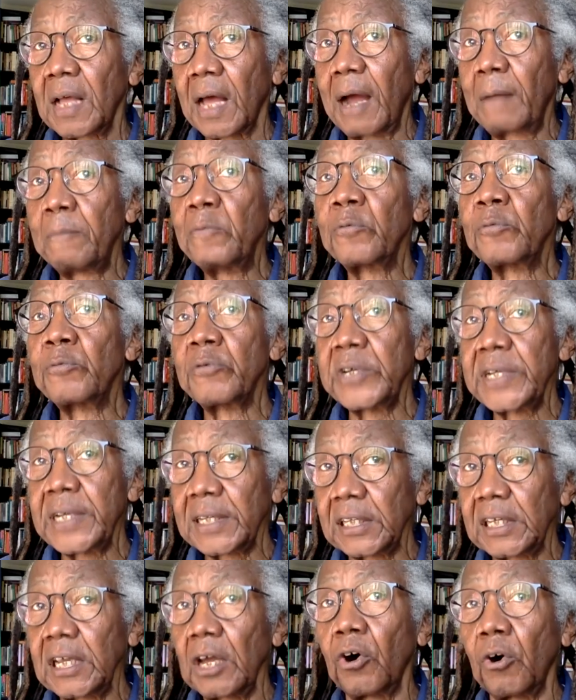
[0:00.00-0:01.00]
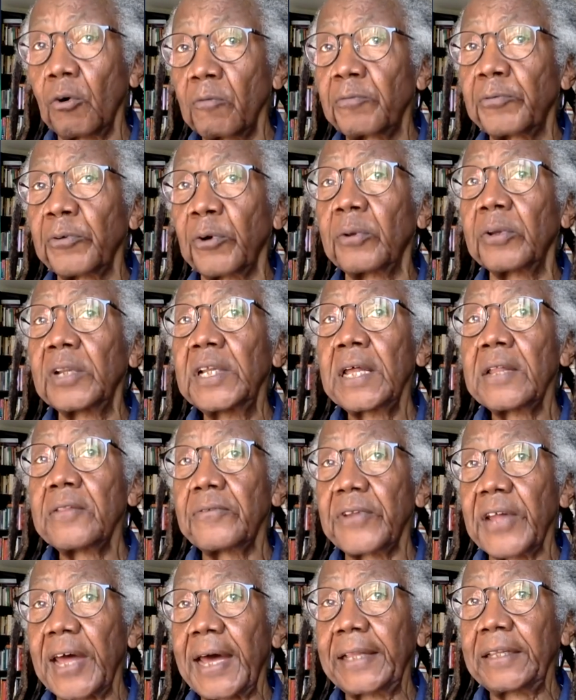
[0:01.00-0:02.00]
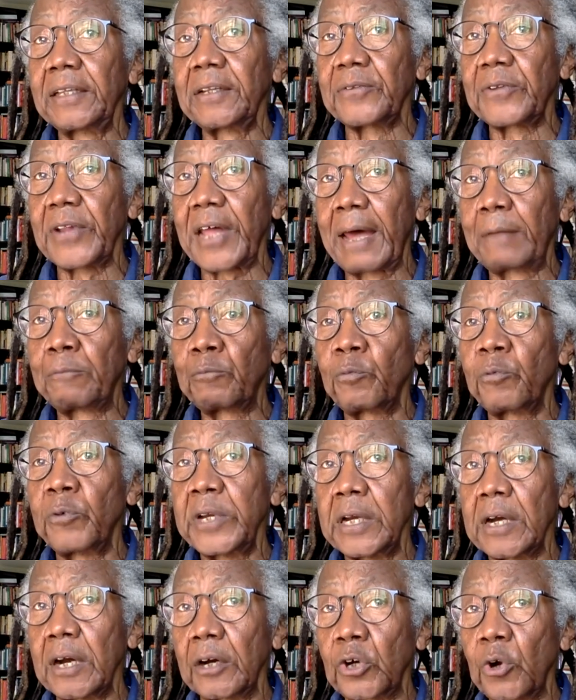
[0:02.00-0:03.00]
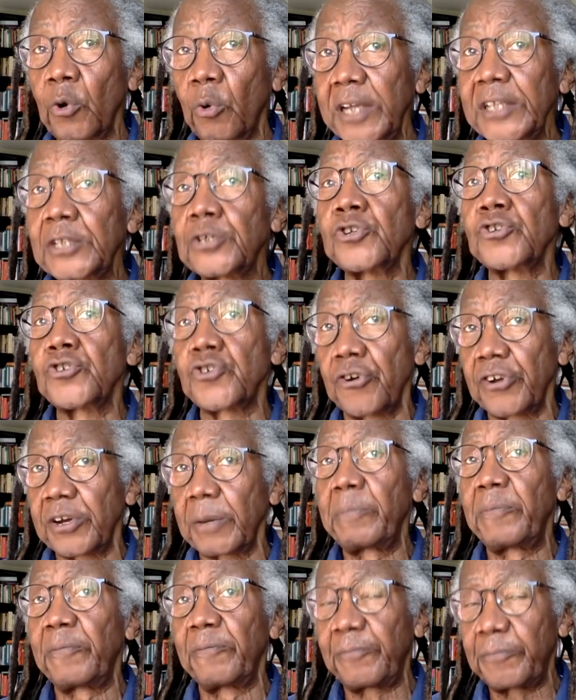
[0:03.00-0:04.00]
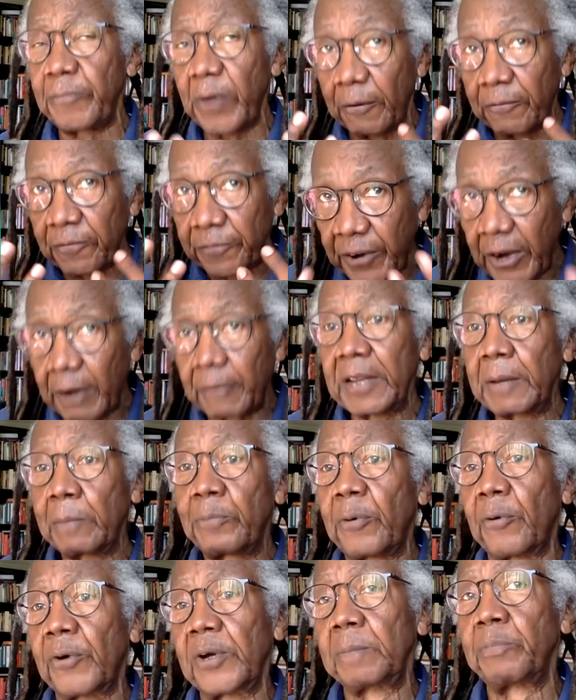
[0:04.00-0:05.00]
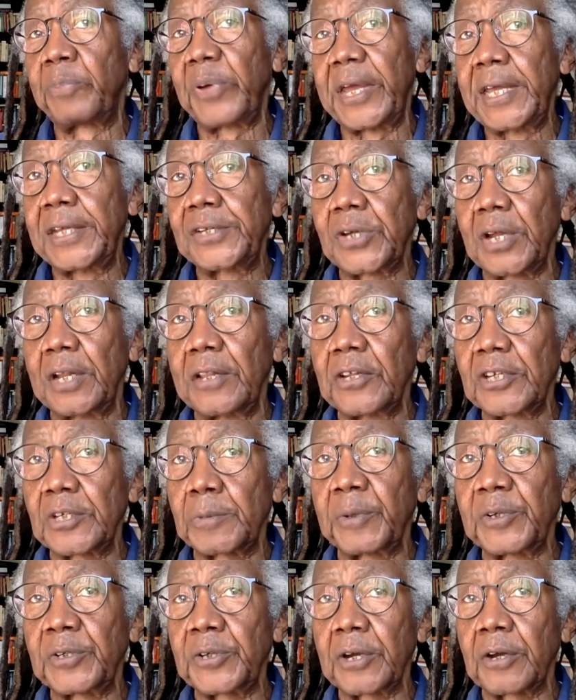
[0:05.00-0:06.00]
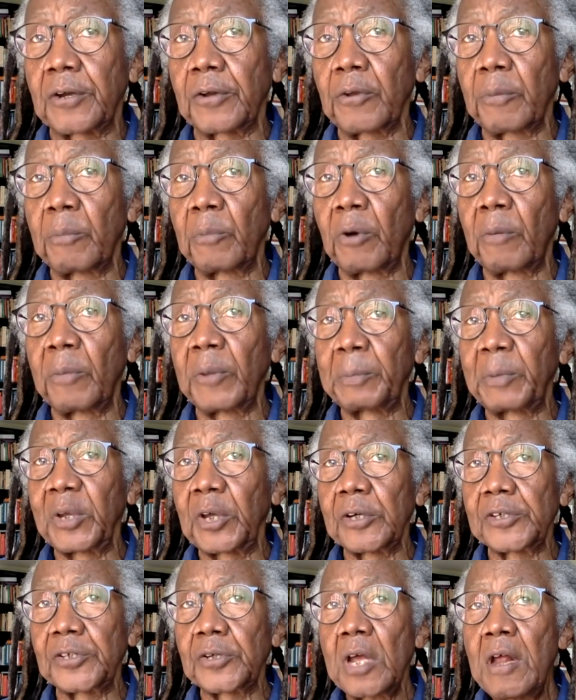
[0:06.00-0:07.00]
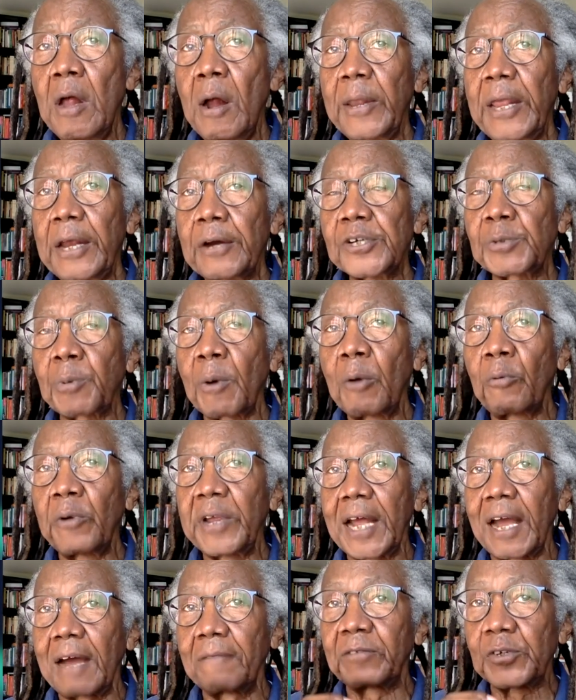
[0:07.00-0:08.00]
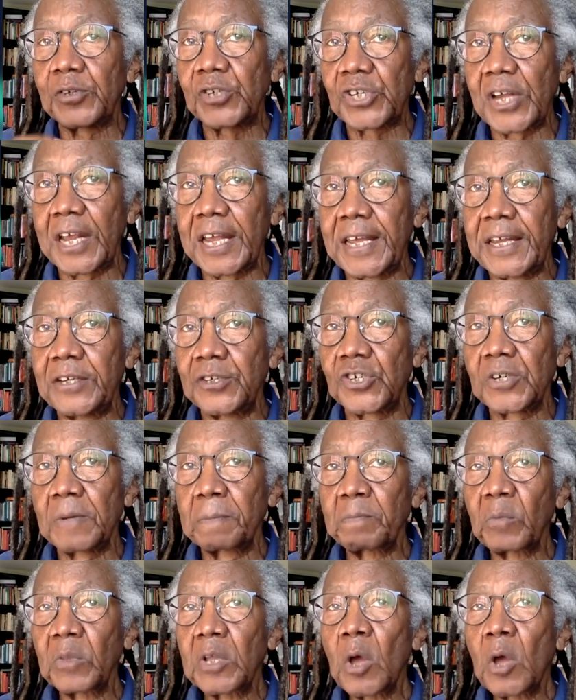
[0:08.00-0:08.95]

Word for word: I'm really hopeful that, that we are going to turn a a very important page in this particular moment, because here's what we have to change.